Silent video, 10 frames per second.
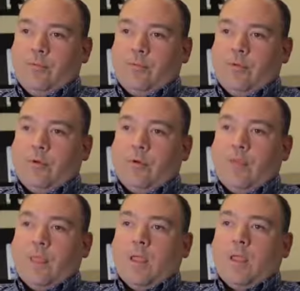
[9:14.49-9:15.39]

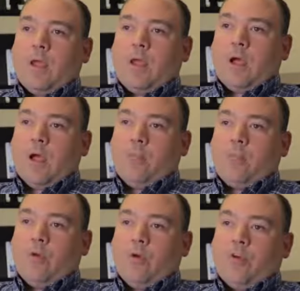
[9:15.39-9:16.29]
so
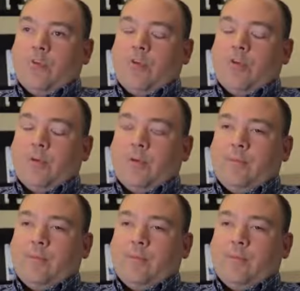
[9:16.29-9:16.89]
I'm not